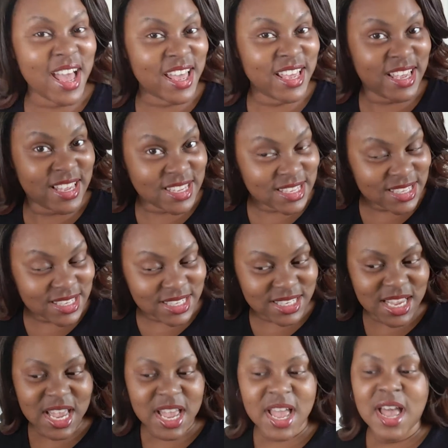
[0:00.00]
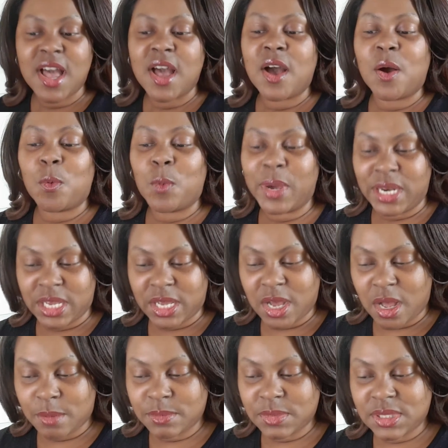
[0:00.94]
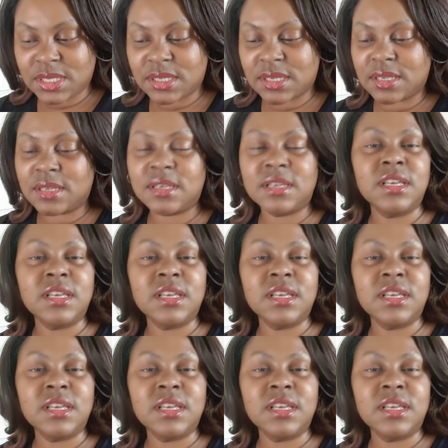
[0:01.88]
is when it comes.